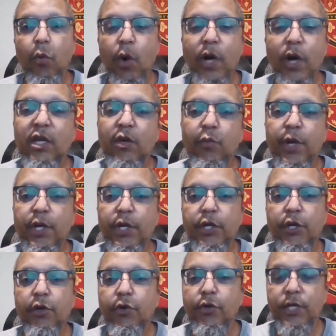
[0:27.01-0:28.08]
what can
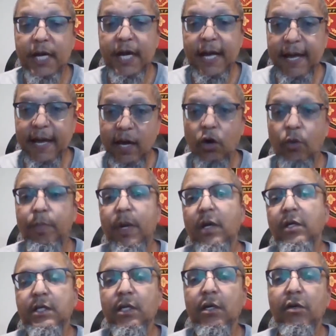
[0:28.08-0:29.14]
we do to
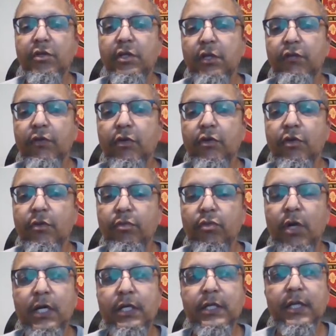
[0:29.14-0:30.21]
help ourselves in the
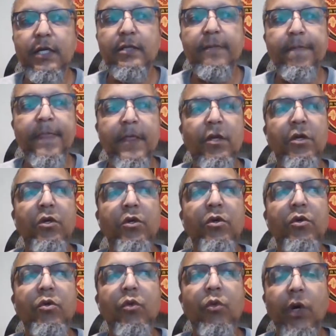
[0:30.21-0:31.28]
recruiting process?
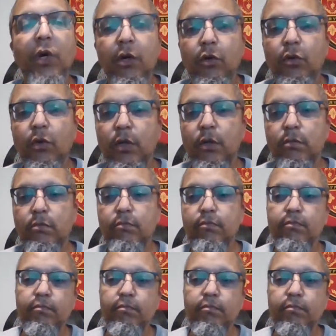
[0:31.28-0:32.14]
Well,